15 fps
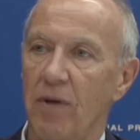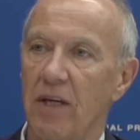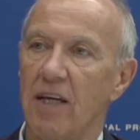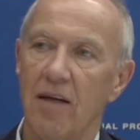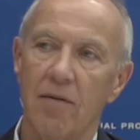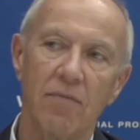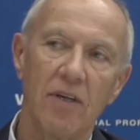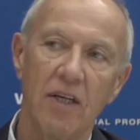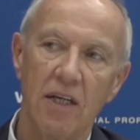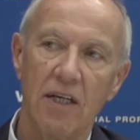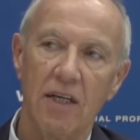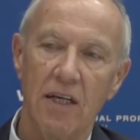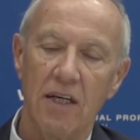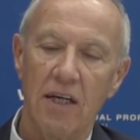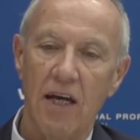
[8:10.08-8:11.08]
become
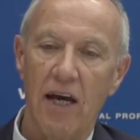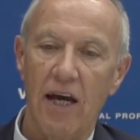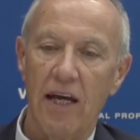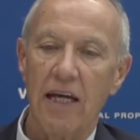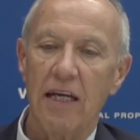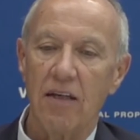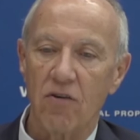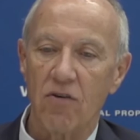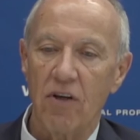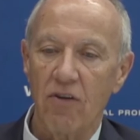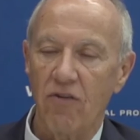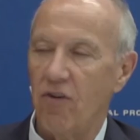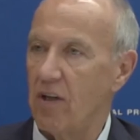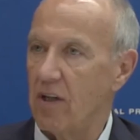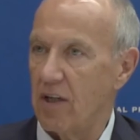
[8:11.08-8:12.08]

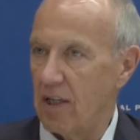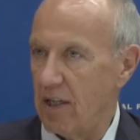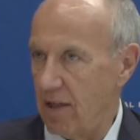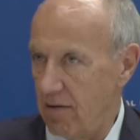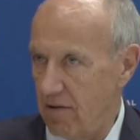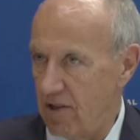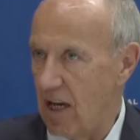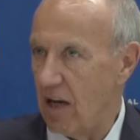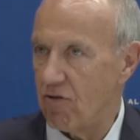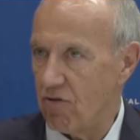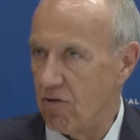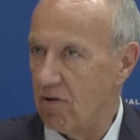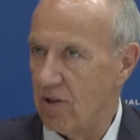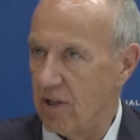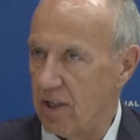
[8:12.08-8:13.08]
increasingly
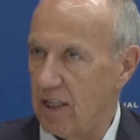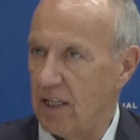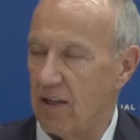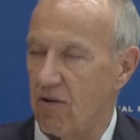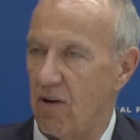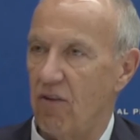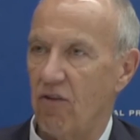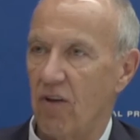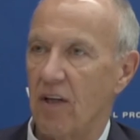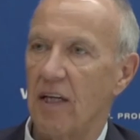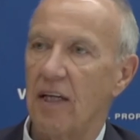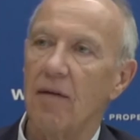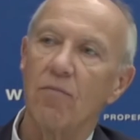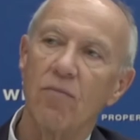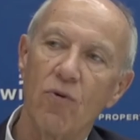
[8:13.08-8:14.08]
central and
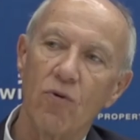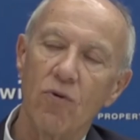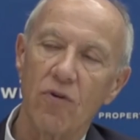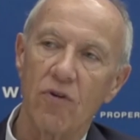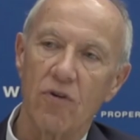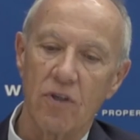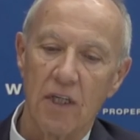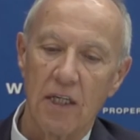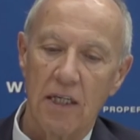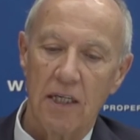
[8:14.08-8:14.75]
increasingly important.